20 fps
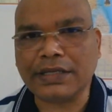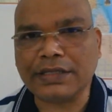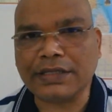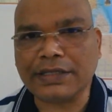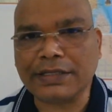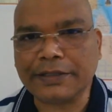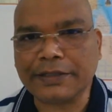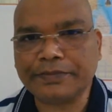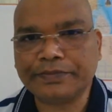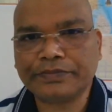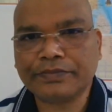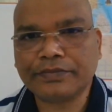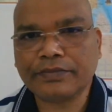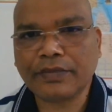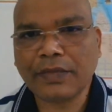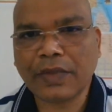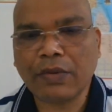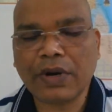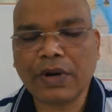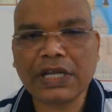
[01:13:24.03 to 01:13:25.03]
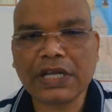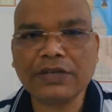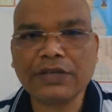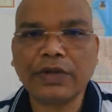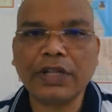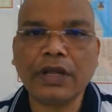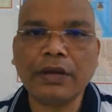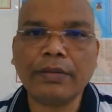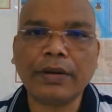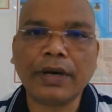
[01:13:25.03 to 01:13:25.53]
things. What is
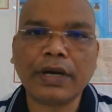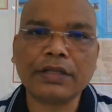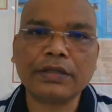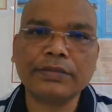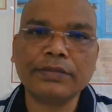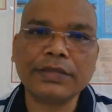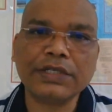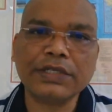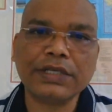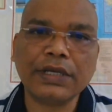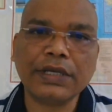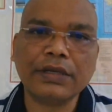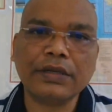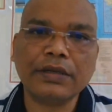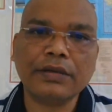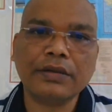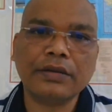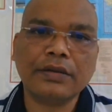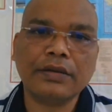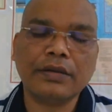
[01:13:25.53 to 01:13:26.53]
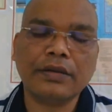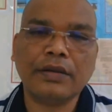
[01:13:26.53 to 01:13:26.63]
Vande Bharat mission?